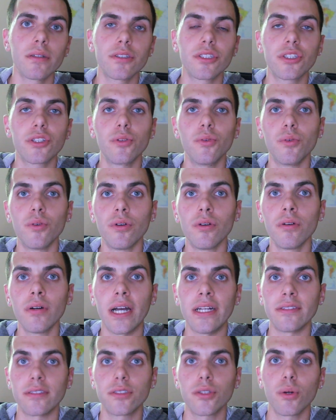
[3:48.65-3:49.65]
school,
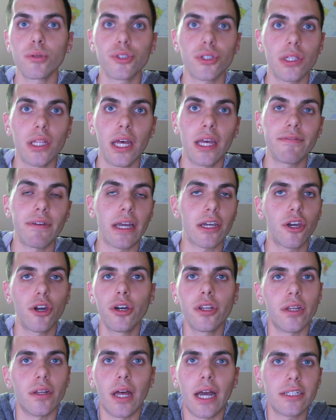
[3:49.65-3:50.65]
and social life. I
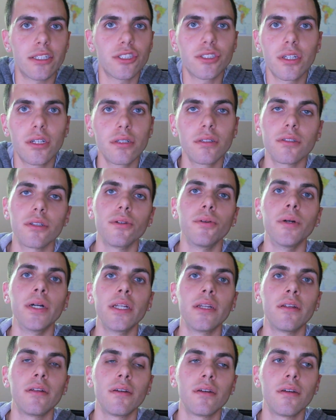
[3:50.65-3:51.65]
just couldn't do
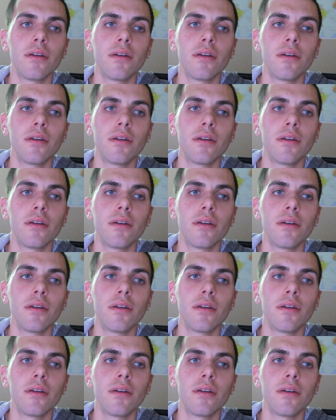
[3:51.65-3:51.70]
it.